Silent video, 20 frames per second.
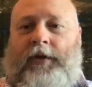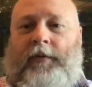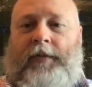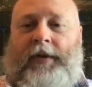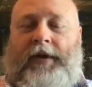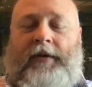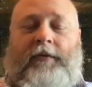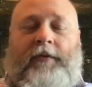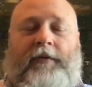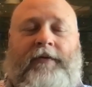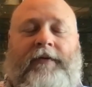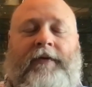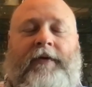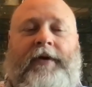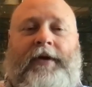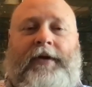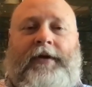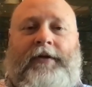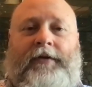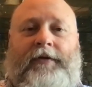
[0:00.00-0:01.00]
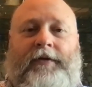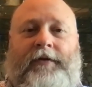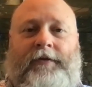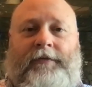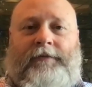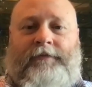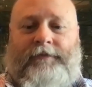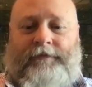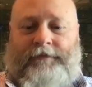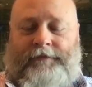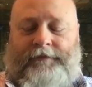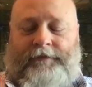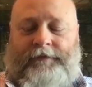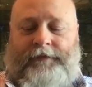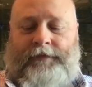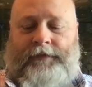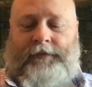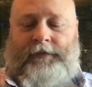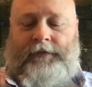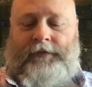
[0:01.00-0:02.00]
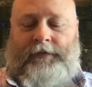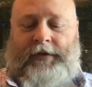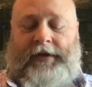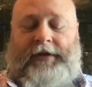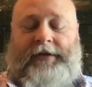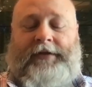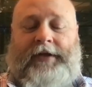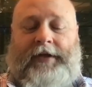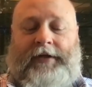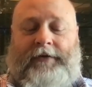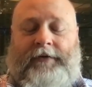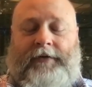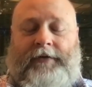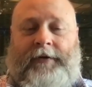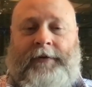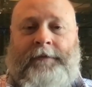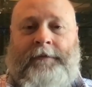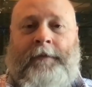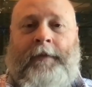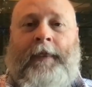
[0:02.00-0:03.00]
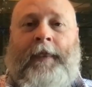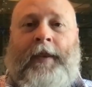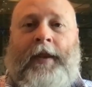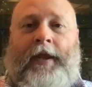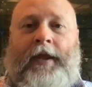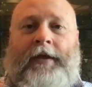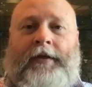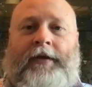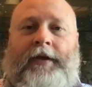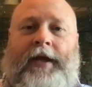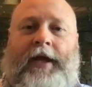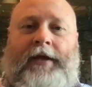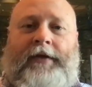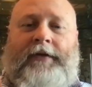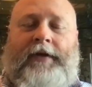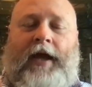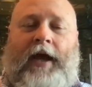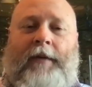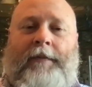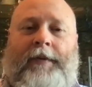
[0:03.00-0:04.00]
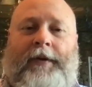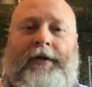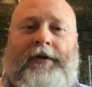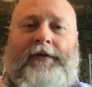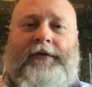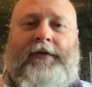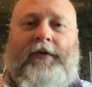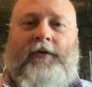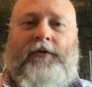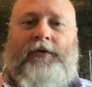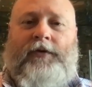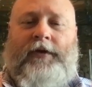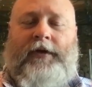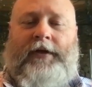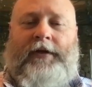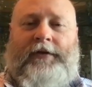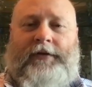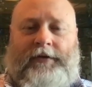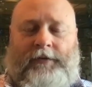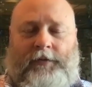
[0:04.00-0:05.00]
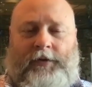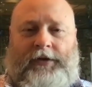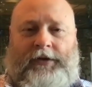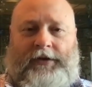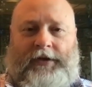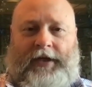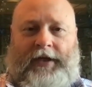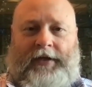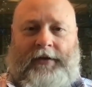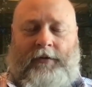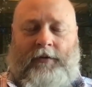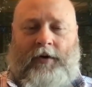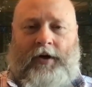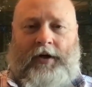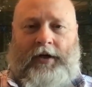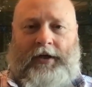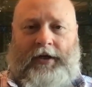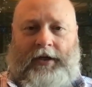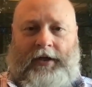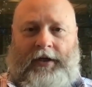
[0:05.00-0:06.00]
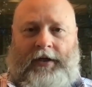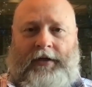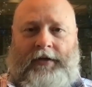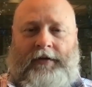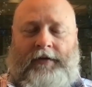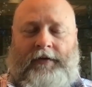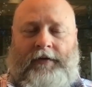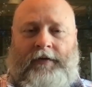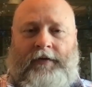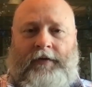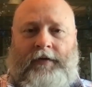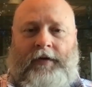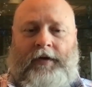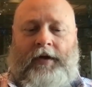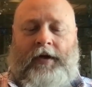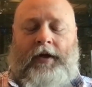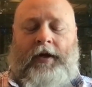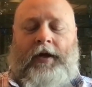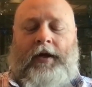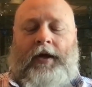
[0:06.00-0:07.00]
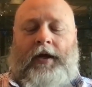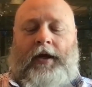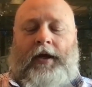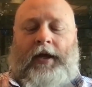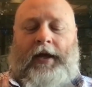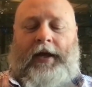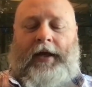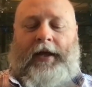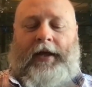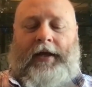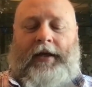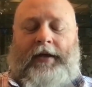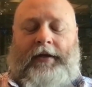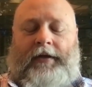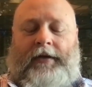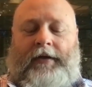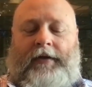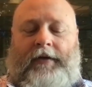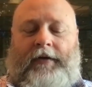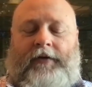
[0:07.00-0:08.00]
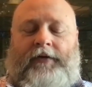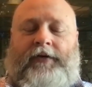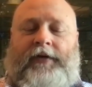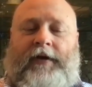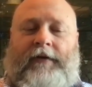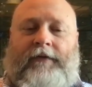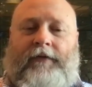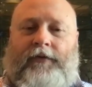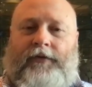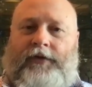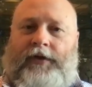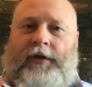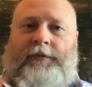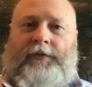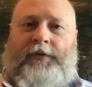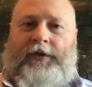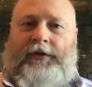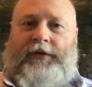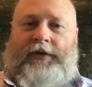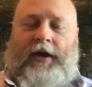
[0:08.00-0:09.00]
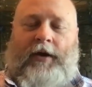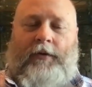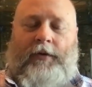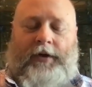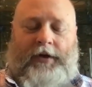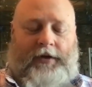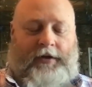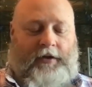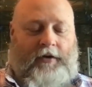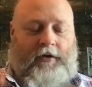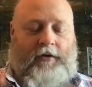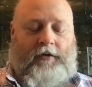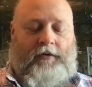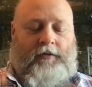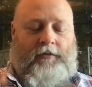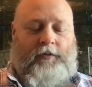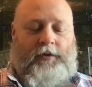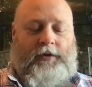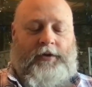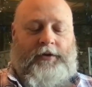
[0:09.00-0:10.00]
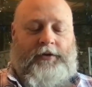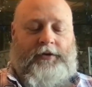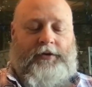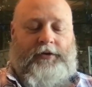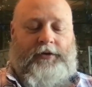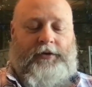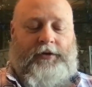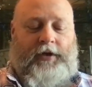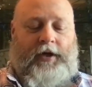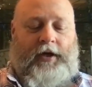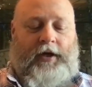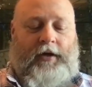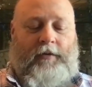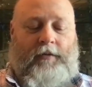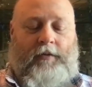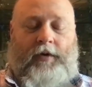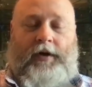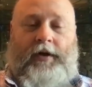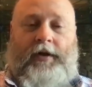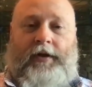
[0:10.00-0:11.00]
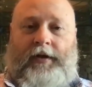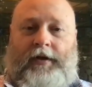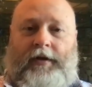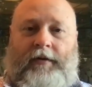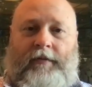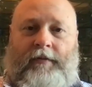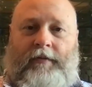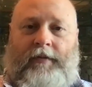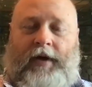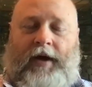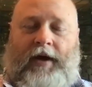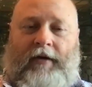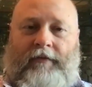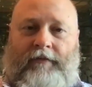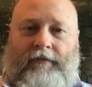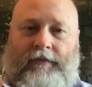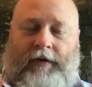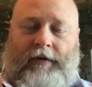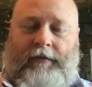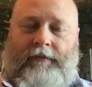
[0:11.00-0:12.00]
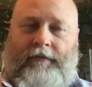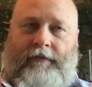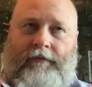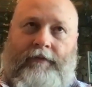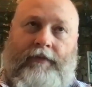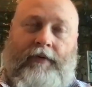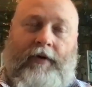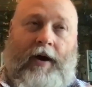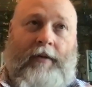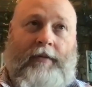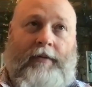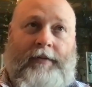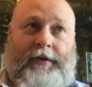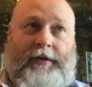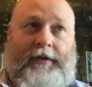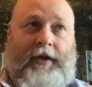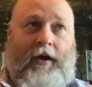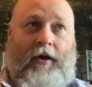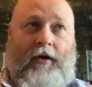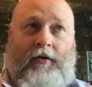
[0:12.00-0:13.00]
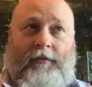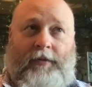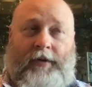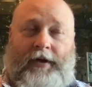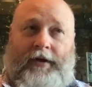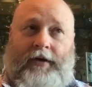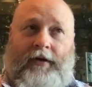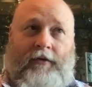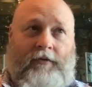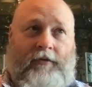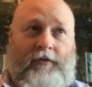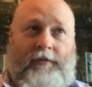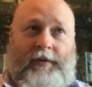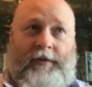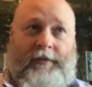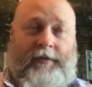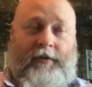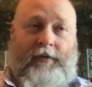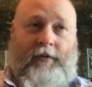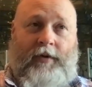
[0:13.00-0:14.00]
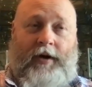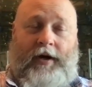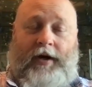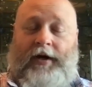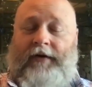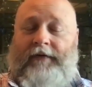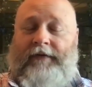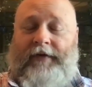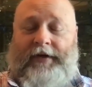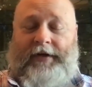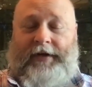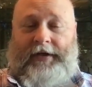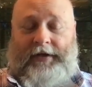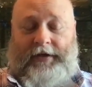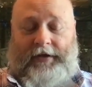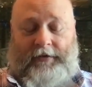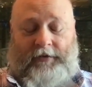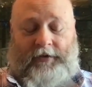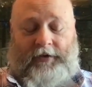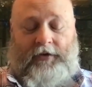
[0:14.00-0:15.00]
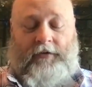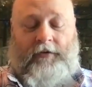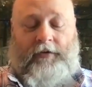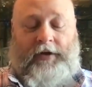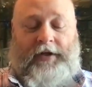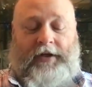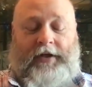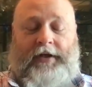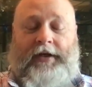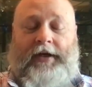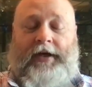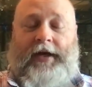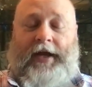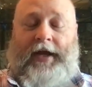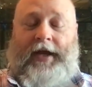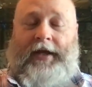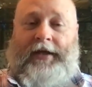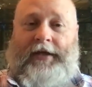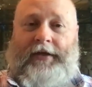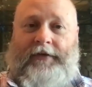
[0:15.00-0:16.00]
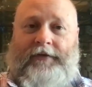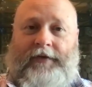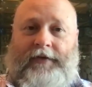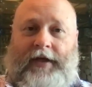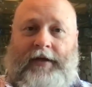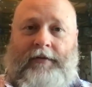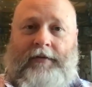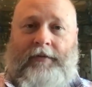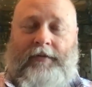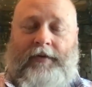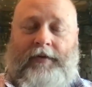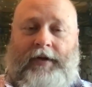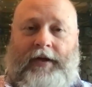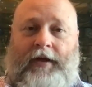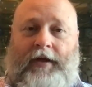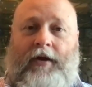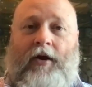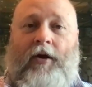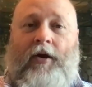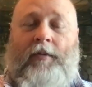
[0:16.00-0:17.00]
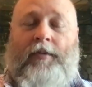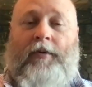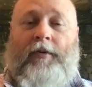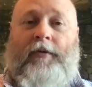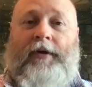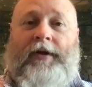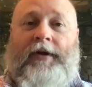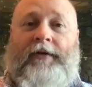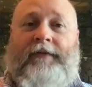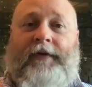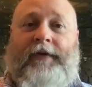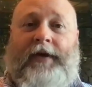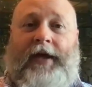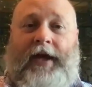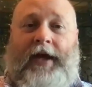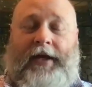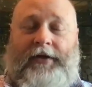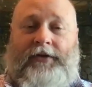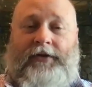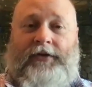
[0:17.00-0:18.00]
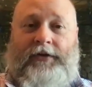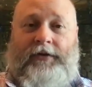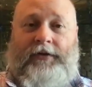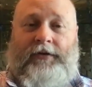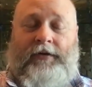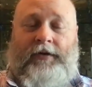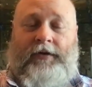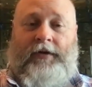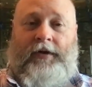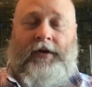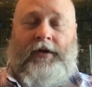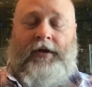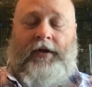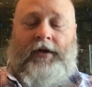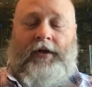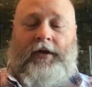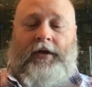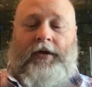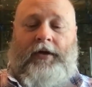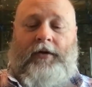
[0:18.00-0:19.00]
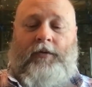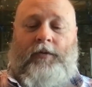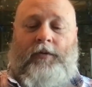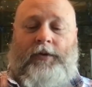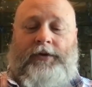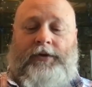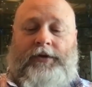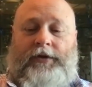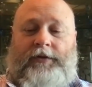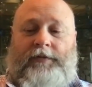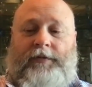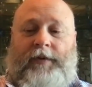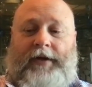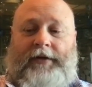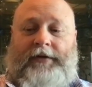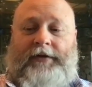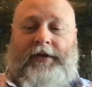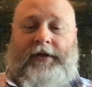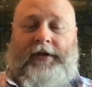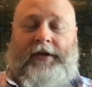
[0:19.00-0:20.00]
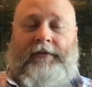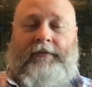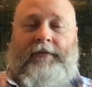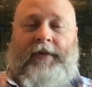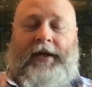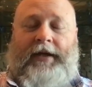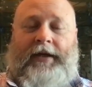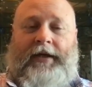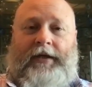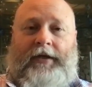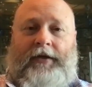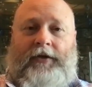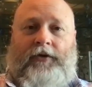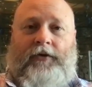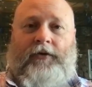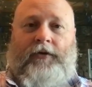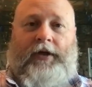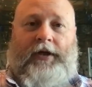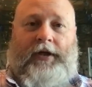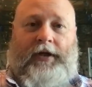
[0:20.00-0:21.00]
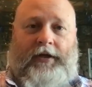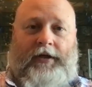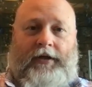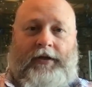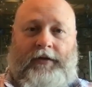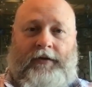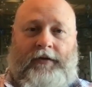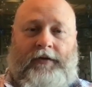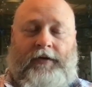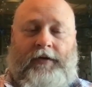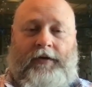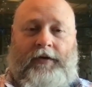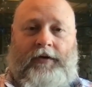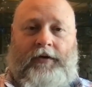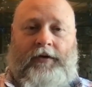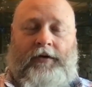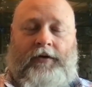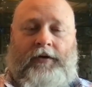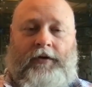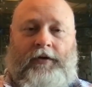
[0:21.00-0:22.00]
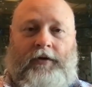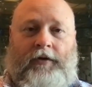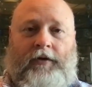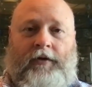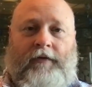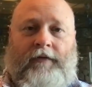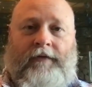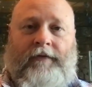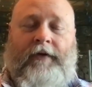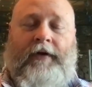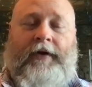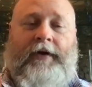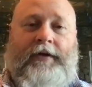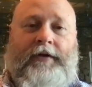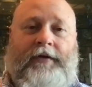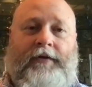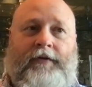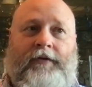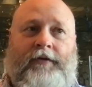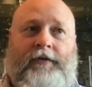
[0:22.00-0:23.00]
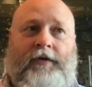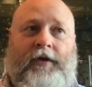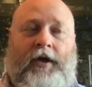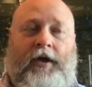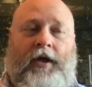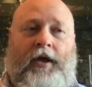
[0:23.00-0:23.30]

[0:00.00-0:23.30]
being with friends, etc. Today's topic is those things that we say to our kids. And there's several subjects I'll hit on, which one of them I've probably taught, but I don't remember where. And if I didn't, you're going to get it today, is that thing called parentification, which is basically making your kids your friends,